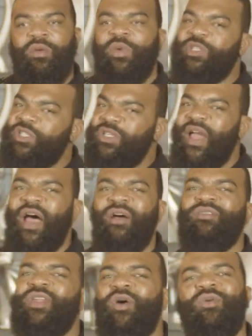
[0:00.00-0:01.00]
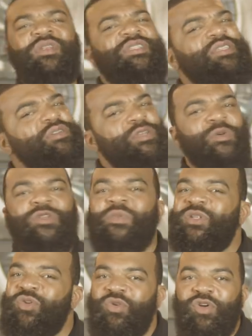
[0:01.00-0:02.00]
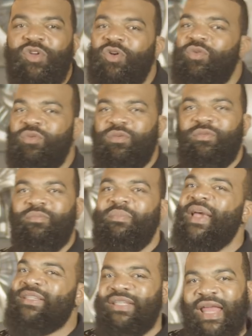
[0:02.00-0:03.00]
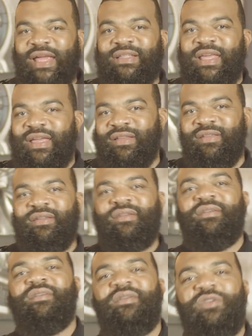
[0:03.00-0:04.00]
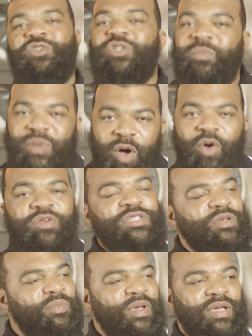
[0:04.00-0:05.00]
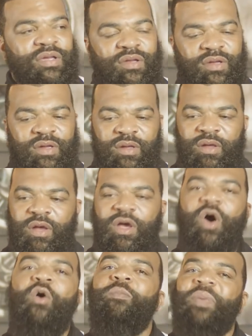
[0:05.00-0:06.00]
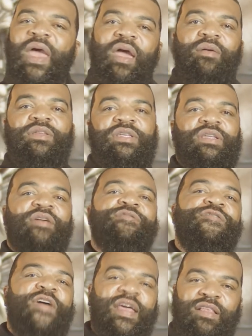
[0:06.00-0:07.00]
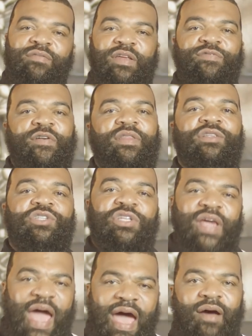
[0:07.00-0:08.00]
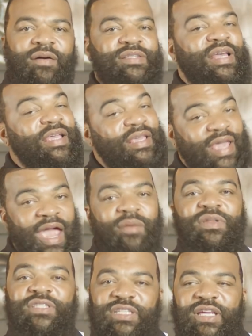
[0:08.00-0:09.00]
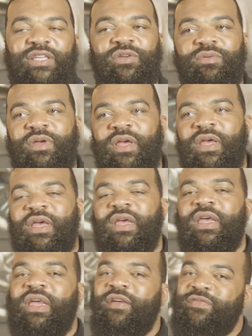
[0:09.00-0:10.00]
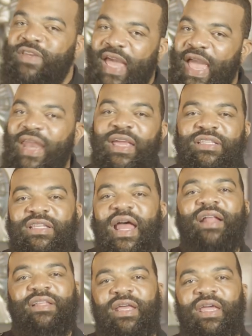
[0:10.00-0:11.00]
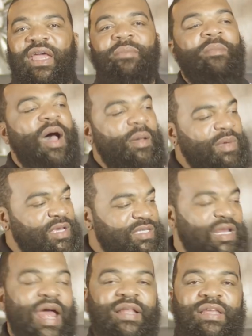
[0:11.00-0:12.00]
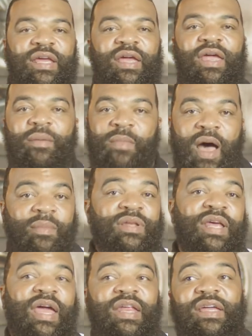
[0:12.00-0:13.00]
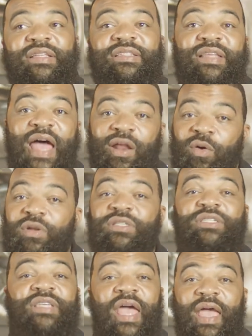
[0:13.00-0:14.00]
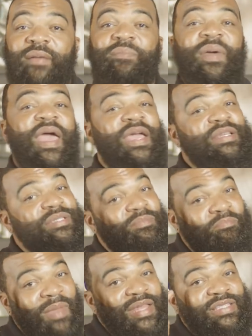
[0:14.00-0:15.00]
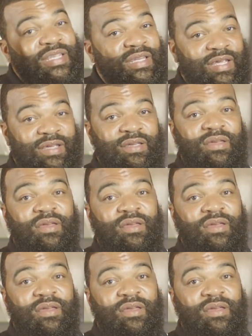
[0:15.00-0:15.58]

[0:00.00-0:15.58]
which y'all know that you ain't supposed to be doing no mess like that. You're supposed to be co-parenting effectively for the child, because I guarantee you, if daddy is not there and mama is not there and mom and daddy is not on the same page mentally,